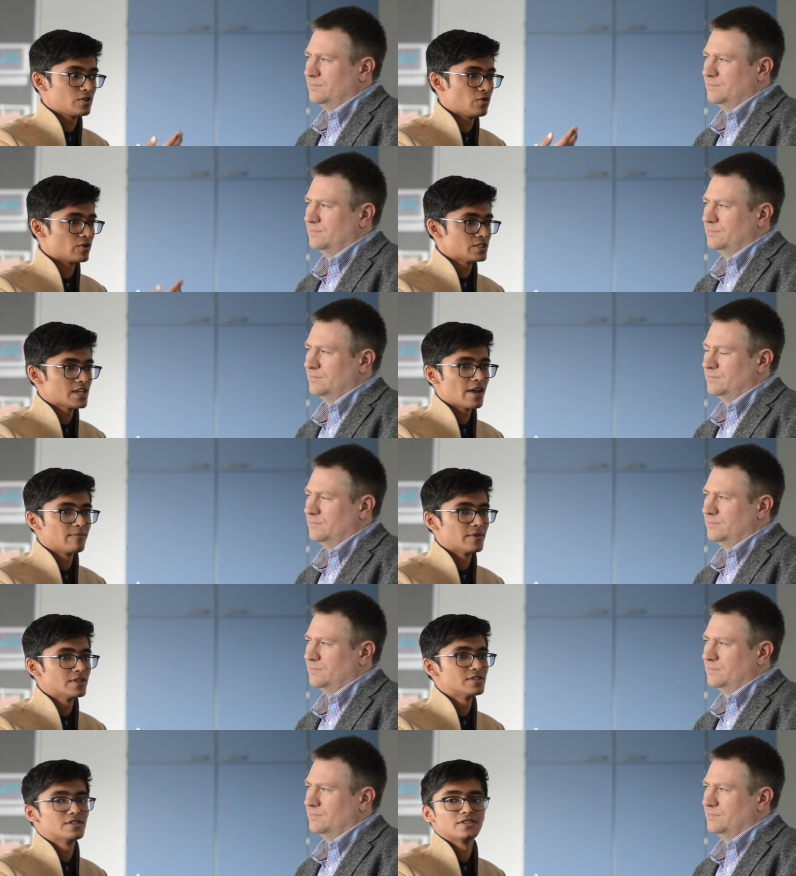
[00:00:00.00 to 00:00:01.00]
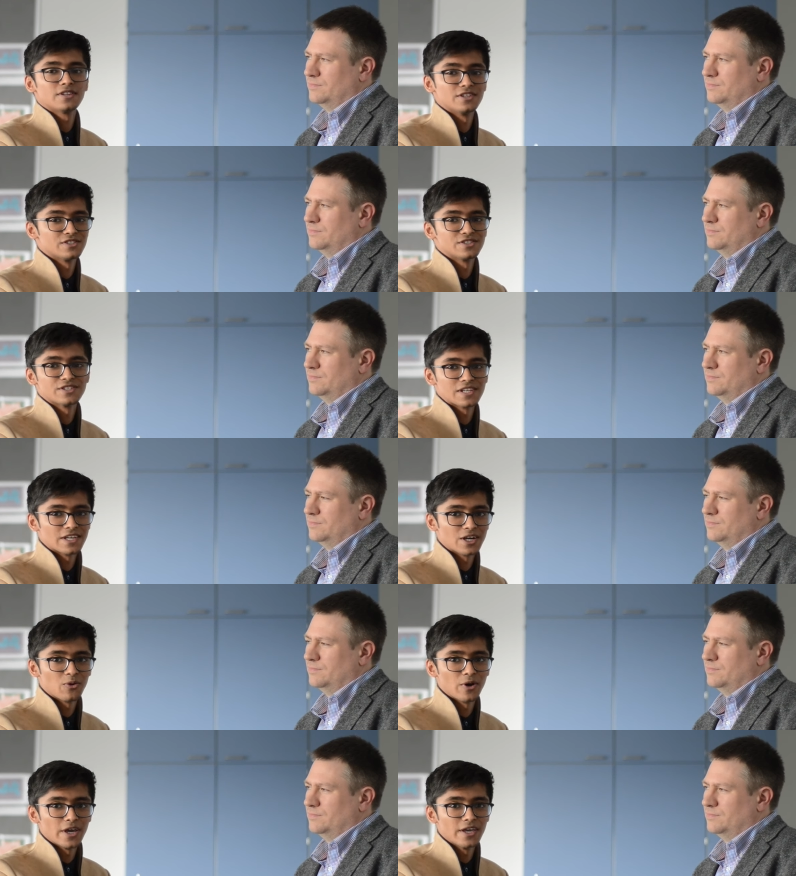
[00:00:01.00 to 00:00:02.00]
Speaker 1: your assignments, they're just a click
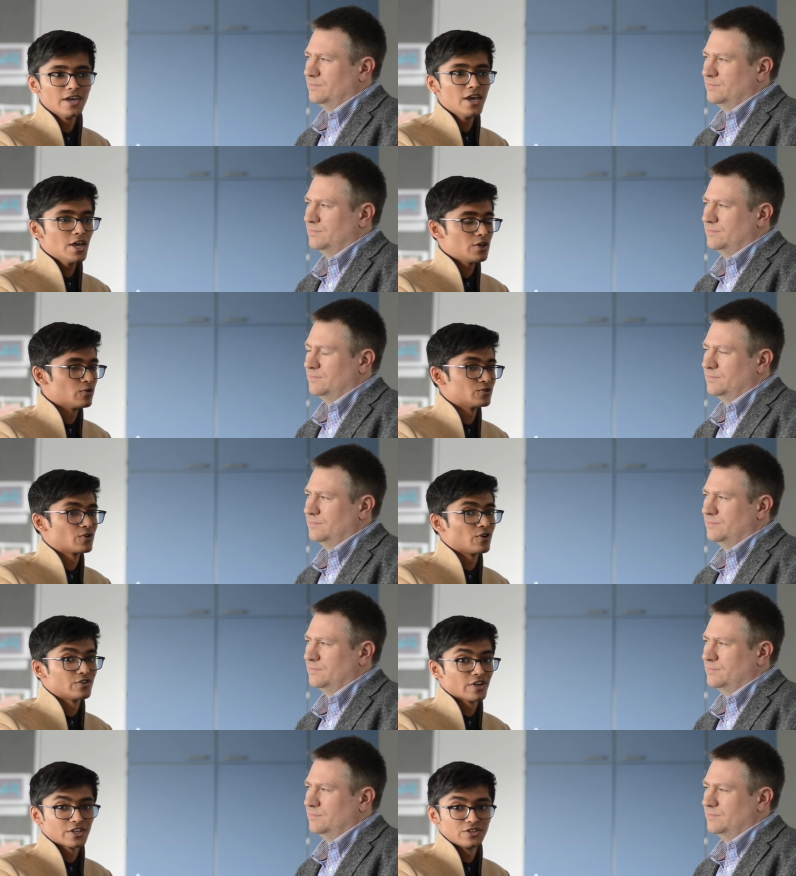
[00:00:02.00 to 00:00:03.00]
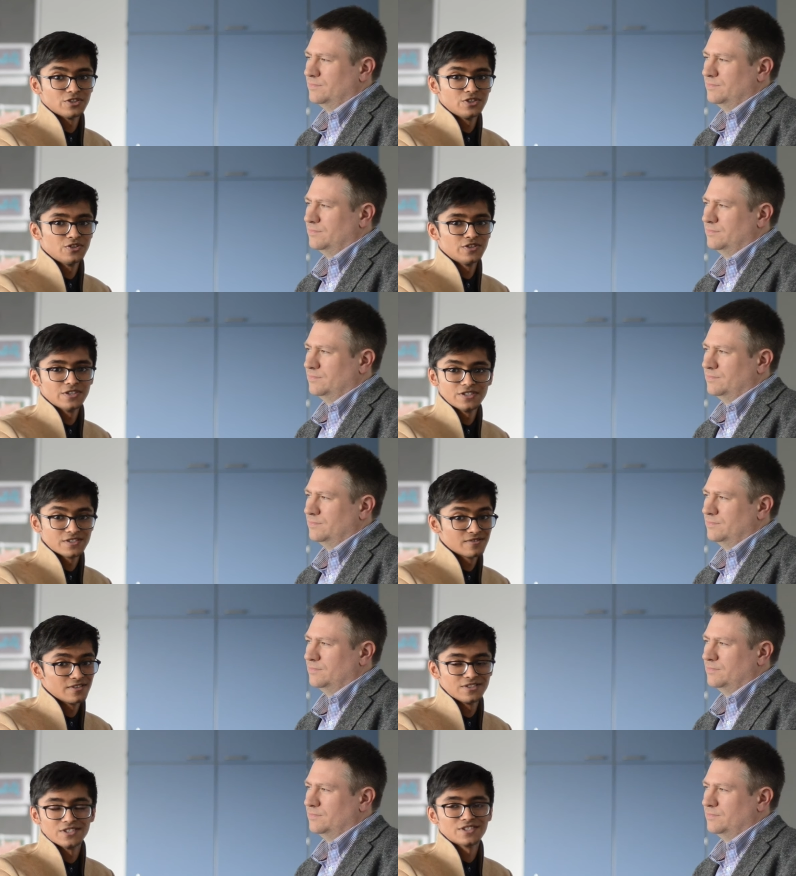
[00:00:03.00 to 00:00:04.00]
away. You want to contact your tutors,
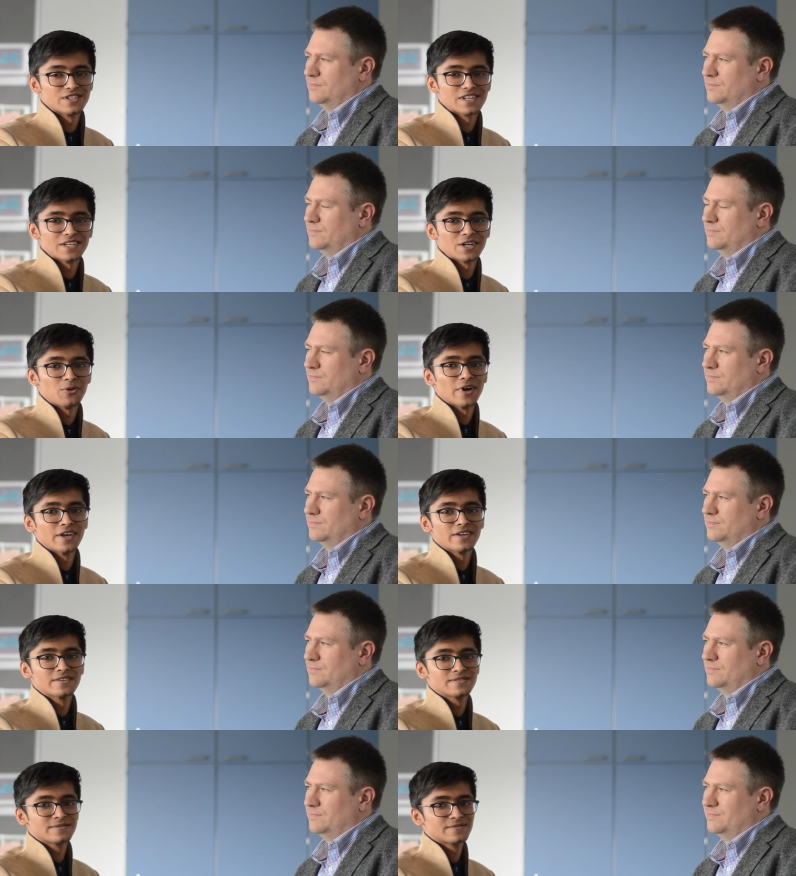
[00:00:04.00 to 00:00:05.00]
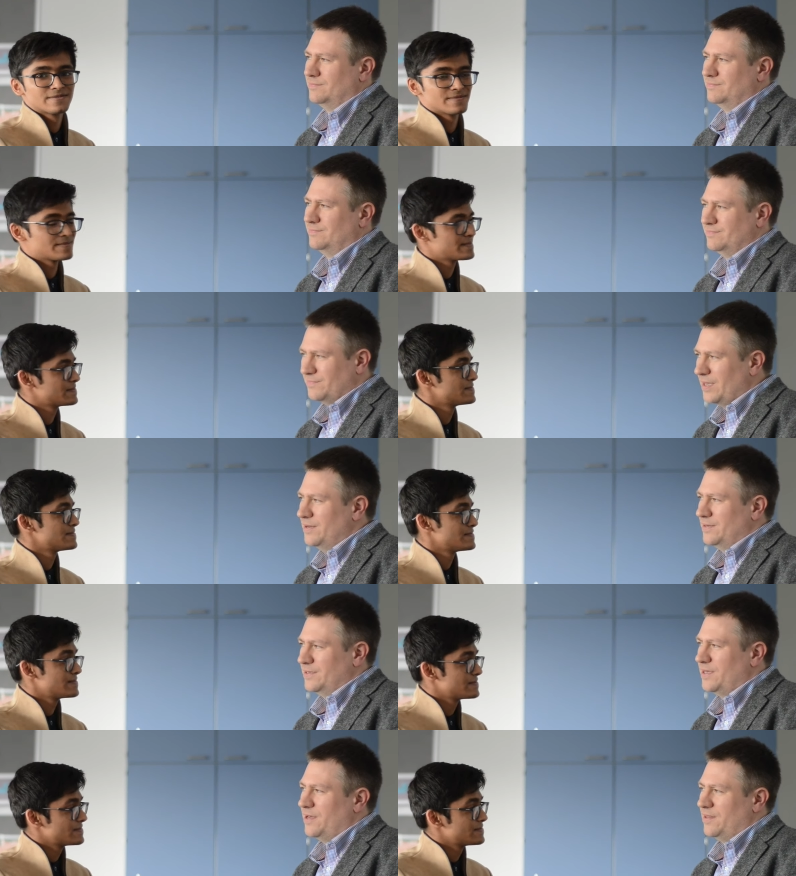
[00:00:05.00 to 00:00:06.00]
just a click away.
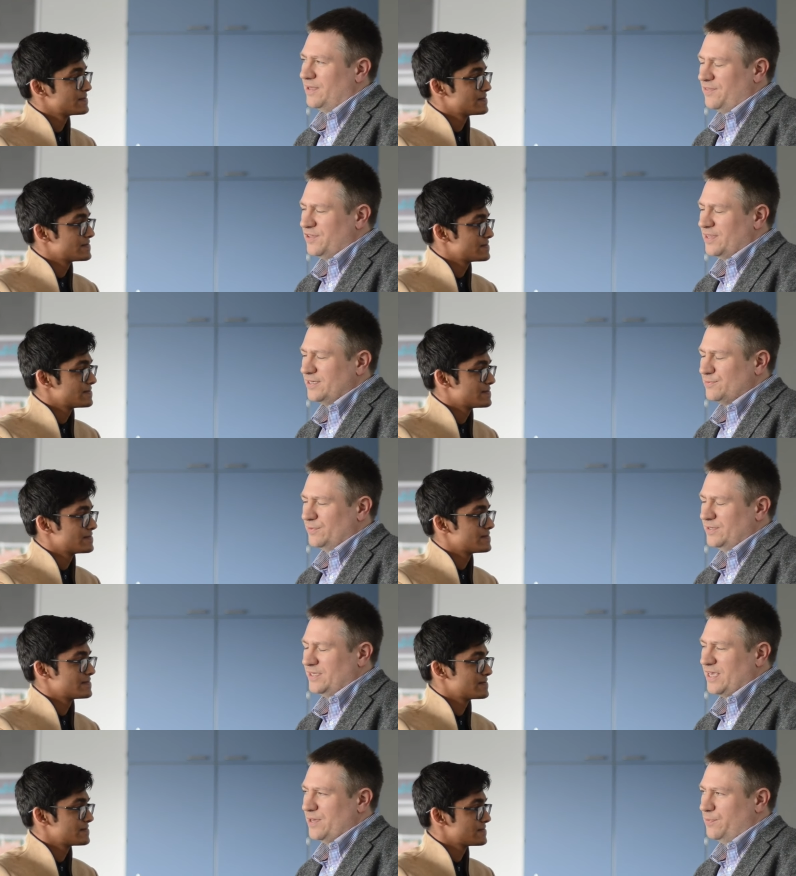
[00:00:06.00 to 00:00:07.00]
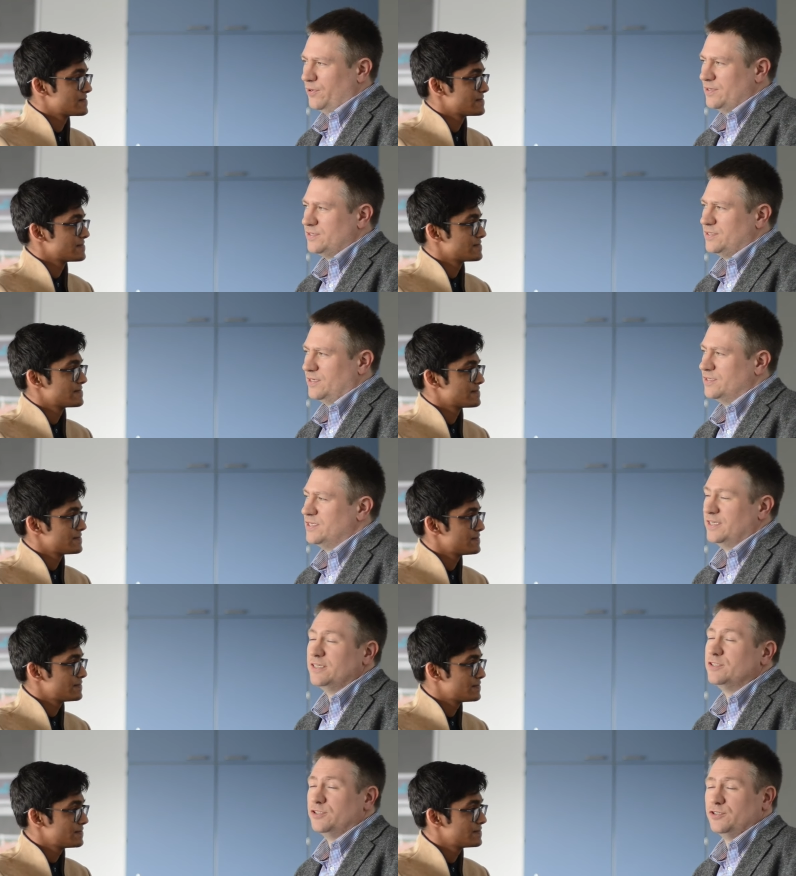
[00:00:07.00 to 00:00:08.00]
Speaker 2: Yeah, well, I think that's one of the key points, that as an
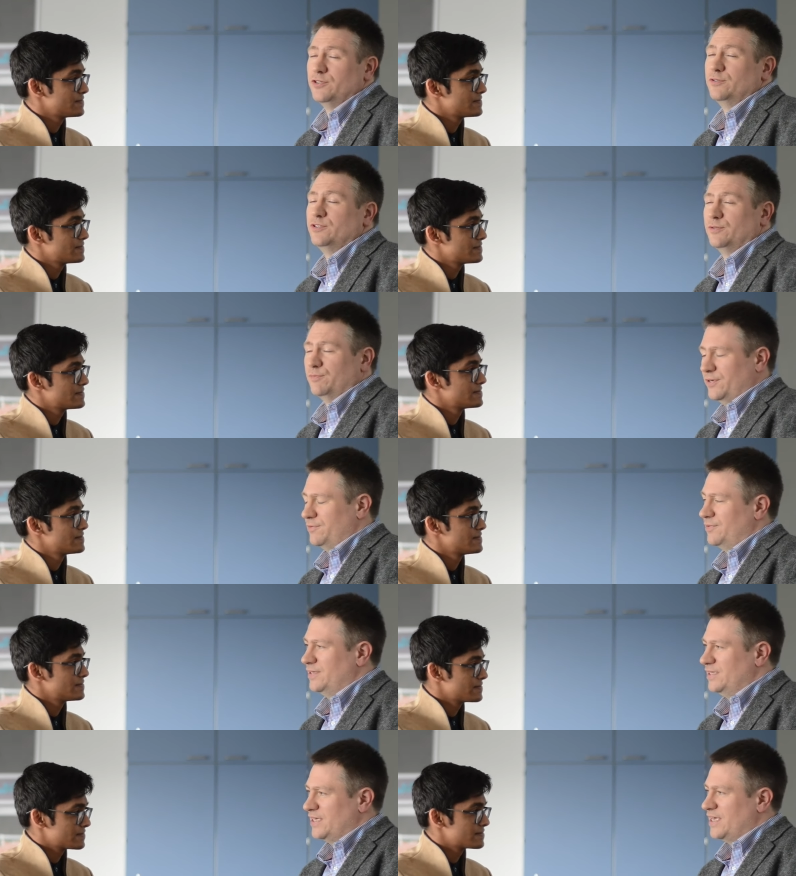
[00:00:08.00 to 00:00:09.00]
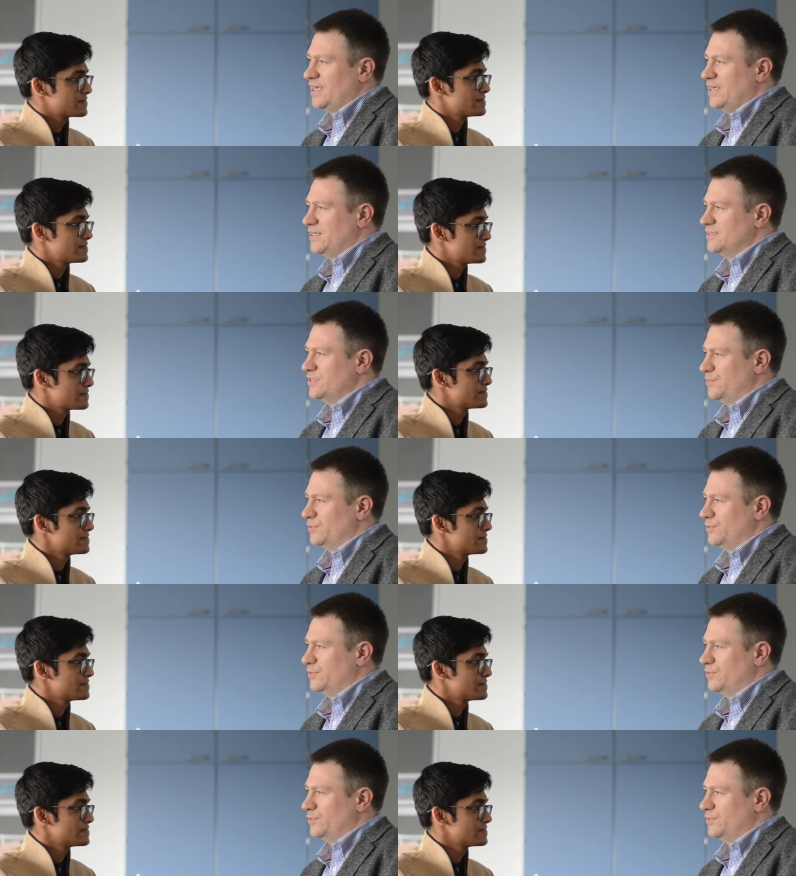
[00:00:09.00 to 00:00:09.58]
institution we're really keen to